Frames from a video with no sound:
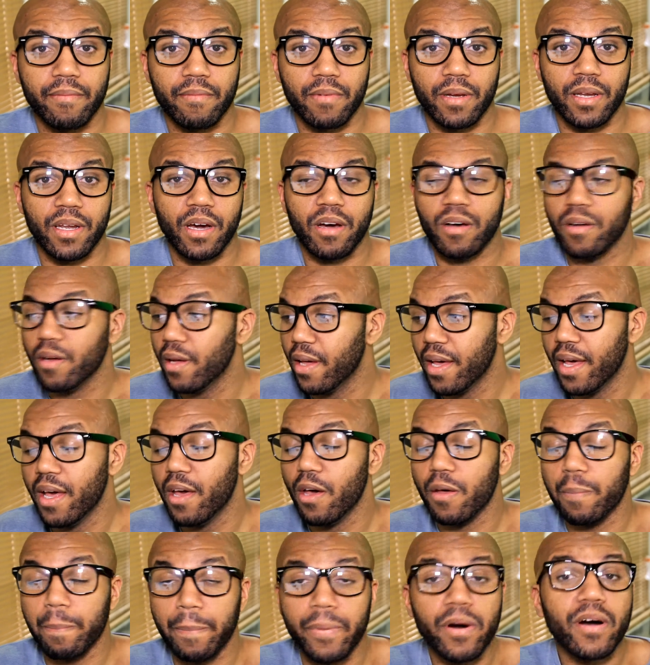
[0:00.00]
You know,
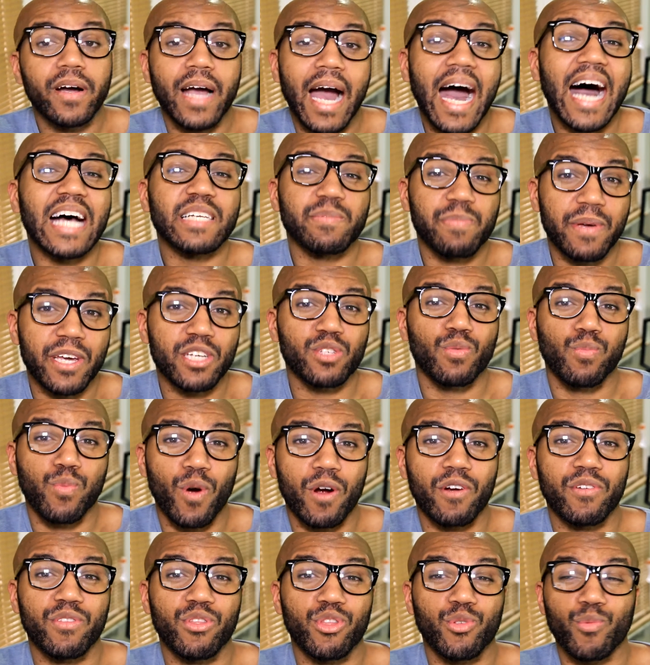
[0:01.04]
Bill Cosby is
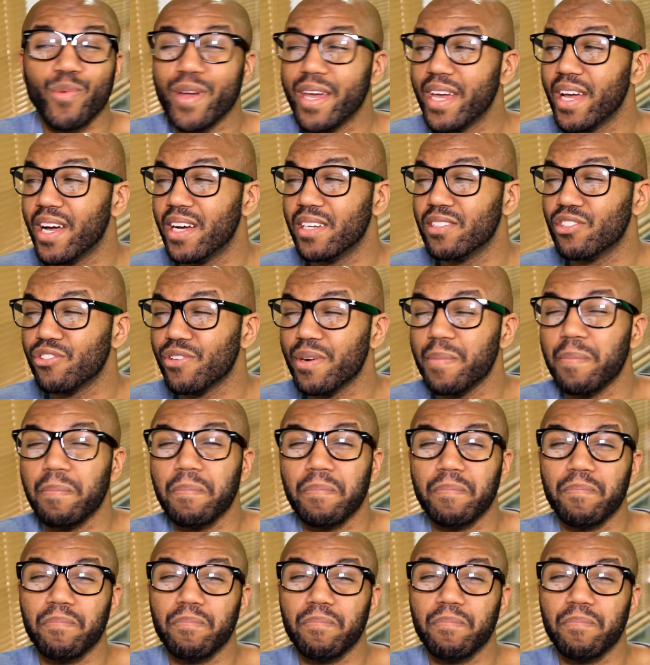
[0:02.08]
worth $300